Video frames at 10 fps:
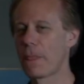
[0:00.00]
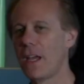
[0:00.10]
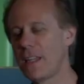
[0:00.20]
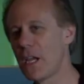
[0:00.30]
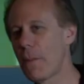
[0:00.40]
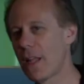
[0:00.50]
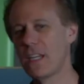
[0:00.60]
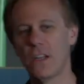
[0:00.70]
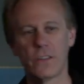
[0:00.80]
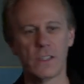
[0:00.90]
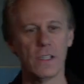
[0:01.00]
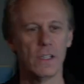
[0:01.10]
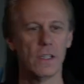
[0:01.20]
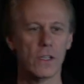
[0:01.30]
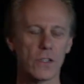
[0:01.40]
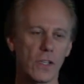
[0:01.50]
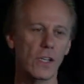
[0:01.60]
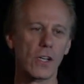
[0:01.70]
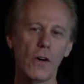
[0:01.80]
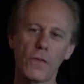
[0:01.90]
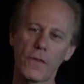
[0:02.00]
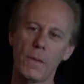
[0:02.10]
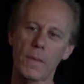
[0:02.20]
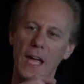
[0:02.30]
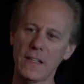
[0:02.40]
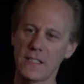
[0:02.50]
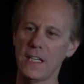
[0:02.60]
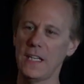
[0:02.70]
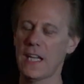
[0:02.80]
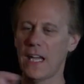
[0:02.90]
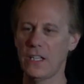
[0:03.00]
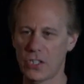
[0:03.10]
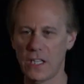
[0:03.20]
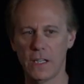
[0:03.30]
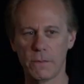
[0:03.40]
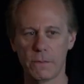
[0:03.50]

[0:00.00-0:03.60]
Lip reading: And think about this. So you go from SD to HD.